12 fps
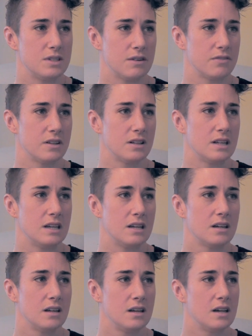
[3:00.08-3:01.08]
definitely
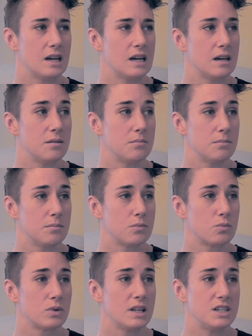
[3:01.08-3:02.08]

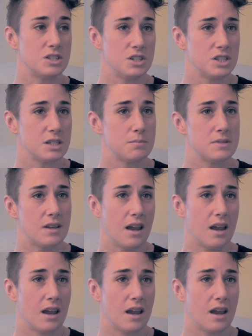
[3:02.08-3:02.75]
relationships